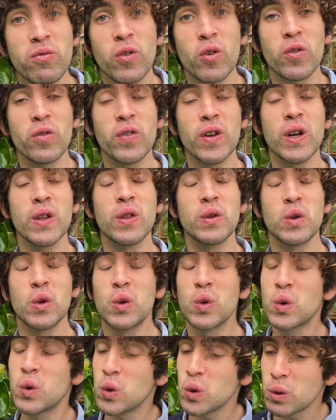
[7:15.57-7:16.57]
for fear that
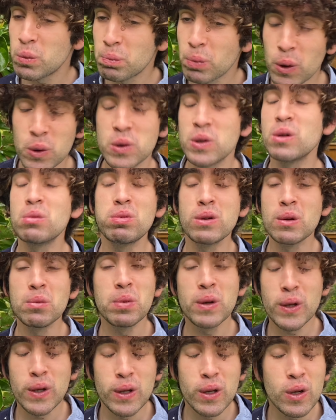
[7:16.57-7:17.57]
it could possibly
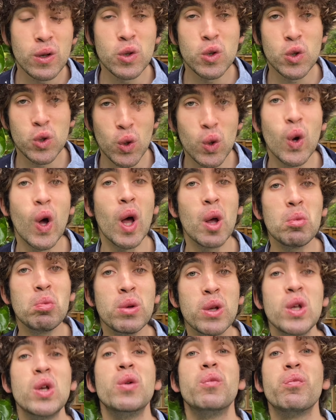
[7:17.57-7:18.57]
be Cher
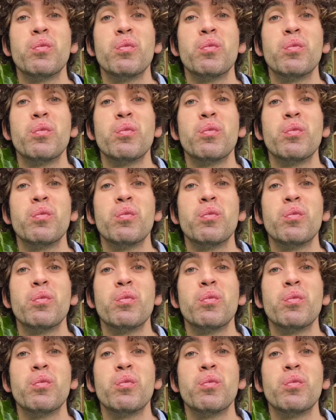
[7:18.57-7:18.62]
Ami.